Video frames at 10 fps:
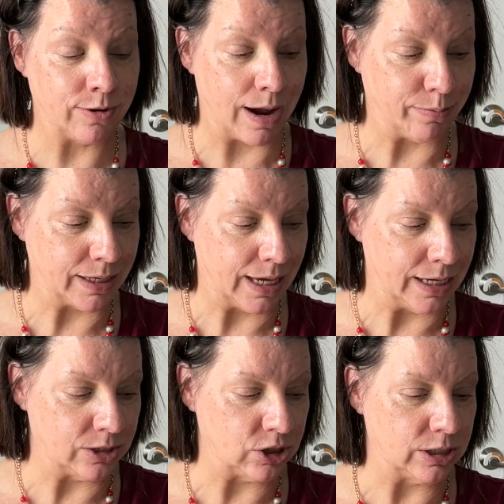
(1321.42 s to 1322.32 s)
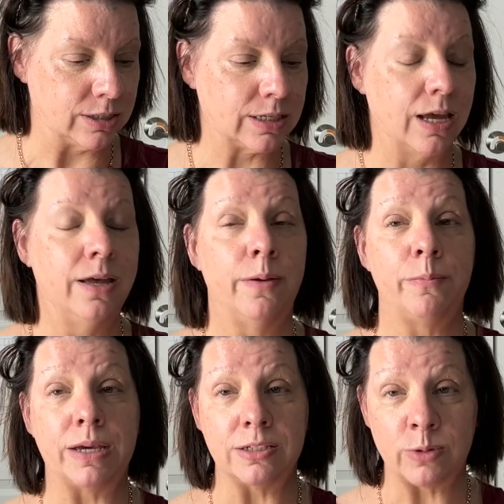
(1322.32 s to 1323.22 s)
applications
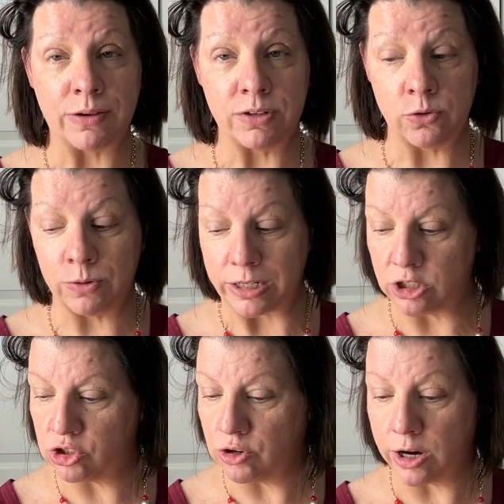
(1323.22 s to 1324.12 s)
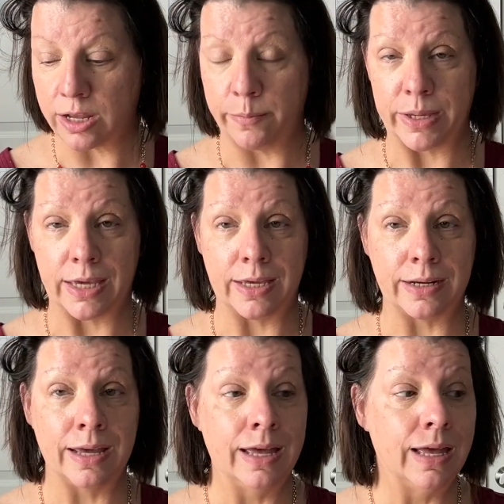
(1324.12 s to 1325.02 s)
because we have a new registrar coming in.
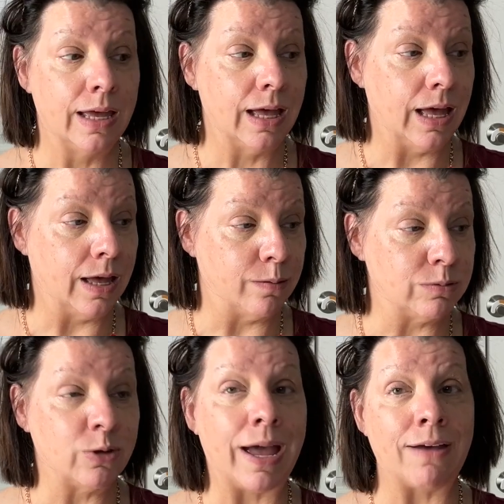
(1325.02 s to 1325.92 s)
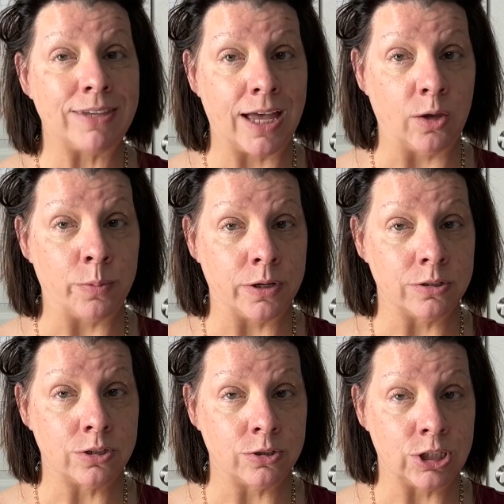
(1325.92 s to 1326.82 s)
So I have to help her
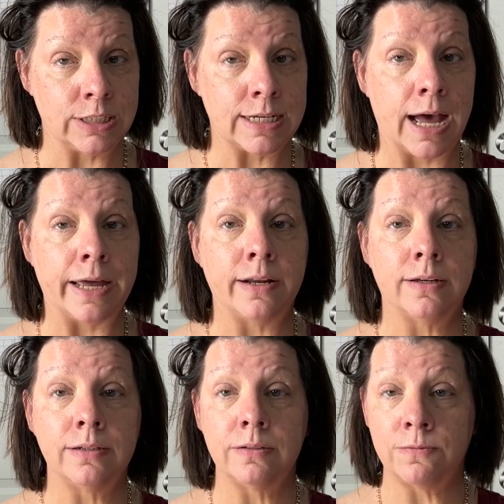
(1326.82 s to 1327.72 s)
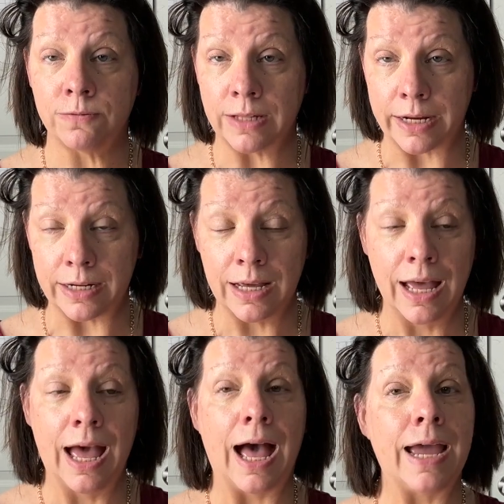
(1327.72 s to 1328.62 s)
so she's not flooded.
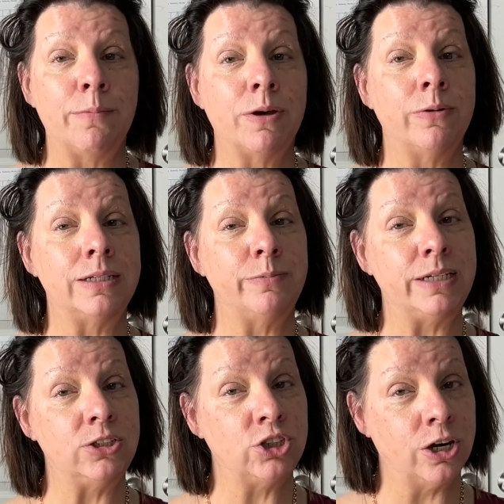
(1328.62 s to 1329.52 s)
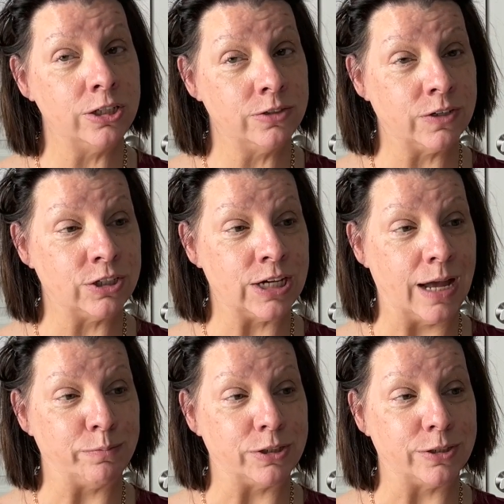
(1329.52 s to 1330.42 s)
I am going to be in charge of our
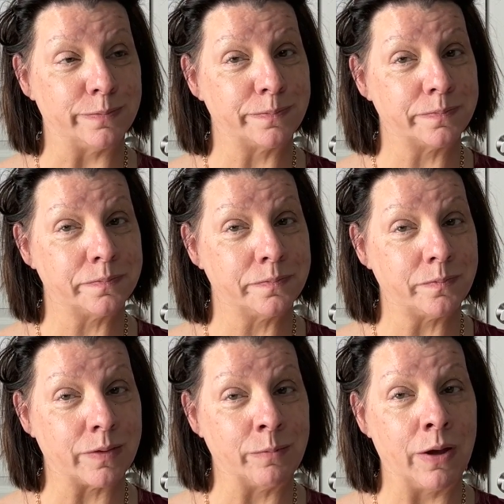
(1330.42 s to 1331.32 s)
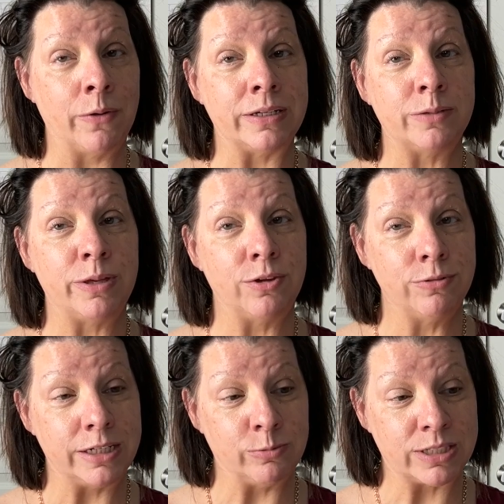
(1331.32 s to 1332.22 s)
chapter. I'm going to be
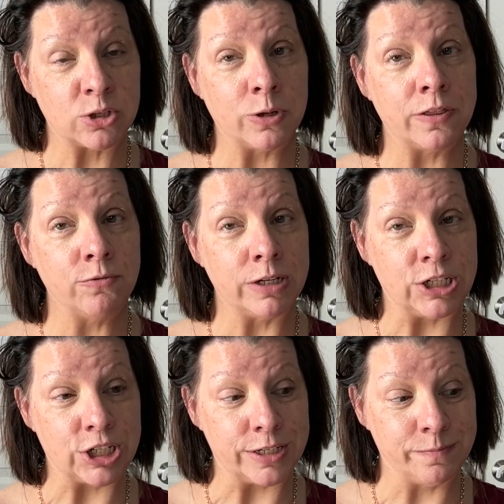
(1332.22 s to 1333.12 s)
what's called the regent